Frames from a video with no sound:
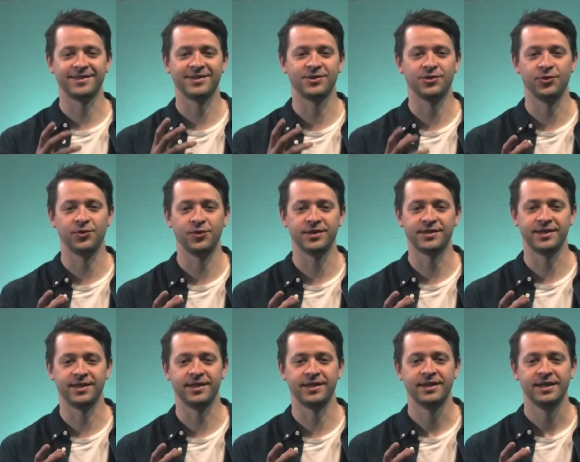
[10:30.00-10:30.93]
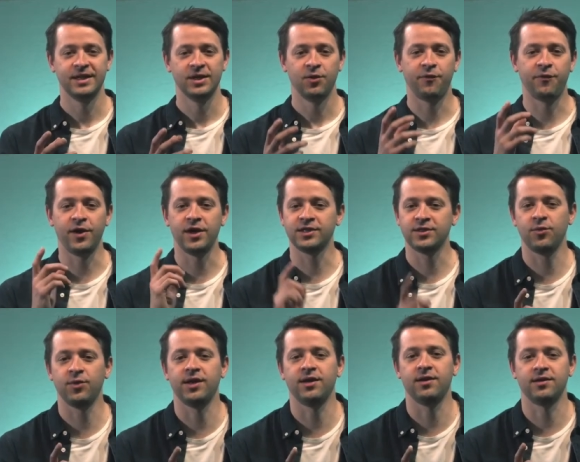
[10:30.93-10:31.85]
story, isn't it? Well, first, I
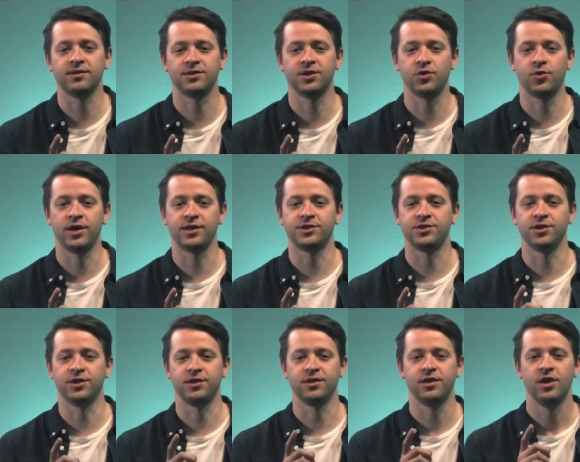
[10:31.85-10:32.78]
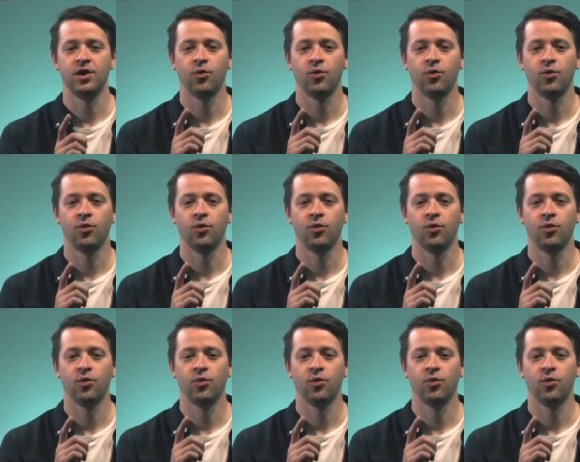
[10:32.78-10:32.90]
want to ask the question